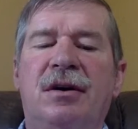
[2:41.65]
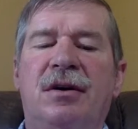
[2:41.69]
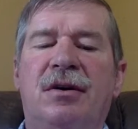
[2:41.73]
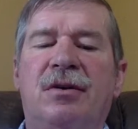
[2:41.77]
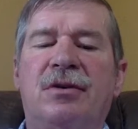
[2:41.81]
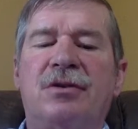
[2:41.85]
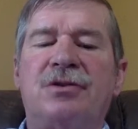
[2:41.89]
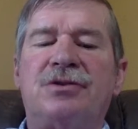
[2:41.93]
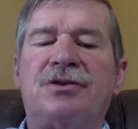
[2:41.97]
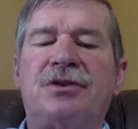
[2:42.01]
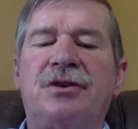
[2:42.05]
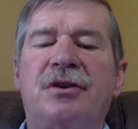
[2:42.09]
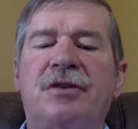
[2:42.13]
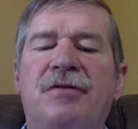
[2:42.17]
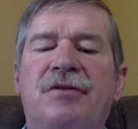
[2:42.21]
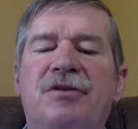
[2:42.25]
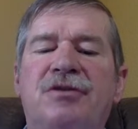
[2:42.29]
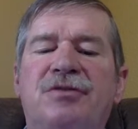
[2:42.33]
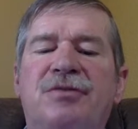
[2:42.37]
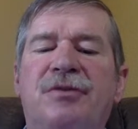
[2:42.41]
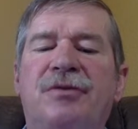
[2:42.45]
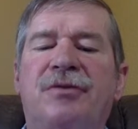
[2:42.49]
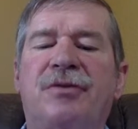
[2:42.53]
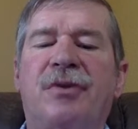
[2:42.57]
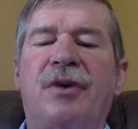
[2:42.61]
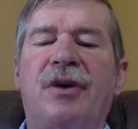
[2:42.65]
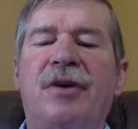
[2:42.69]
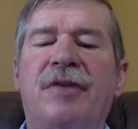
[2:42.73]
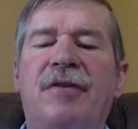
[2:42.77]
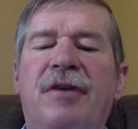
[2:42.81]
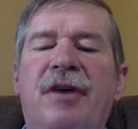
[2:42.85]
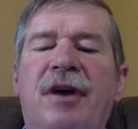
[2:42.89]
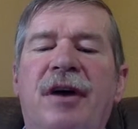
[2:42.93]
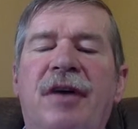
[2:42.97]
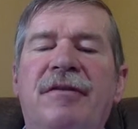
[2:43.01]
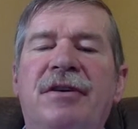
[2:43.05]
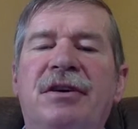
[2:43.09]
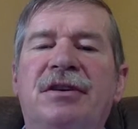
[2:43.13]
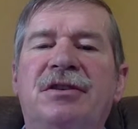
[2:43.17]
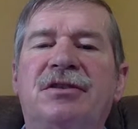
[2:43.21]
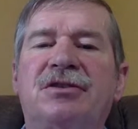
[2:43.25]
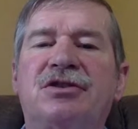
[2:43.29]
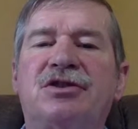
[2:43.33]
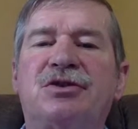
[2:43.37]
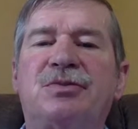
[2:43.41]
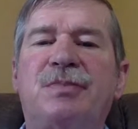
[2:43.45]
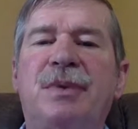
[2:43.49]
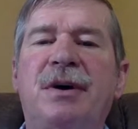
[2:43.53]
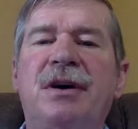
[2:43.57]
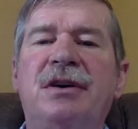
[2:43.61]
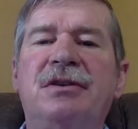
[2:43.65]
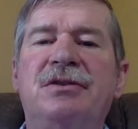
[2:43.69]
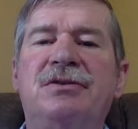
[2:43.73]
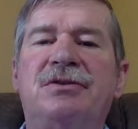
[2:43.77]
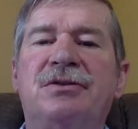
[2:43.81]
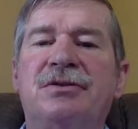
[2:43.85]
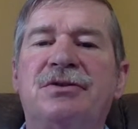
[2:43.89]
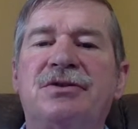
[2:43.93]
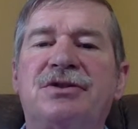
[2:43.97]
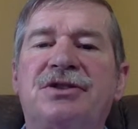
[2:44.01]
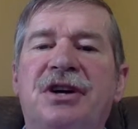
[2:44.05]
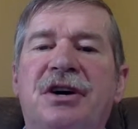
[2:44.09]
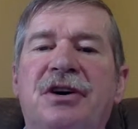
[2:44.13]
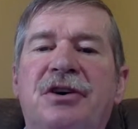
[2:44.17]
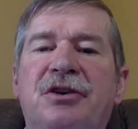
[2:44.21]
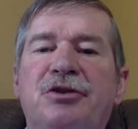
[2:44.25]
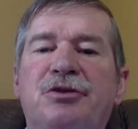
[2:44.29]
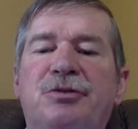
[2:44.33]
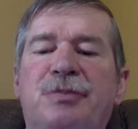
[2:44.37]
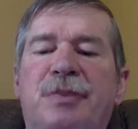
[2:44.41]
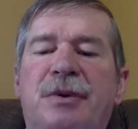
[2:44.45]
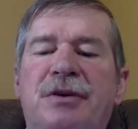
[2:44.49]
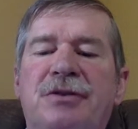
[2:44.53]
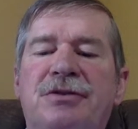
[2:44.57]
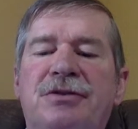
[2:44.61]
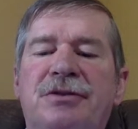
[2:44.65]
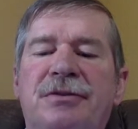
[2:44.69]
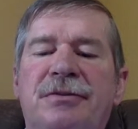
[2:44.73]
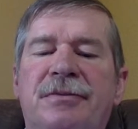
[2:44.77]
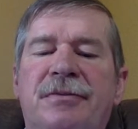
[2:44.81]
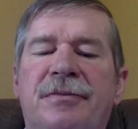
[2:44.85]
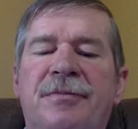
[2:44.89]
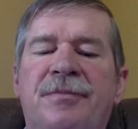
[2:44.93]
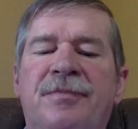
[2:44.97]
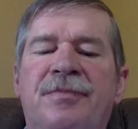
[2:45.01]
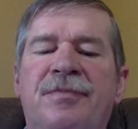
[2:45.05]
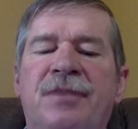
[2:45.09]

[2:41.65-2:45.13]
or service before ever having to speak to a salesperson.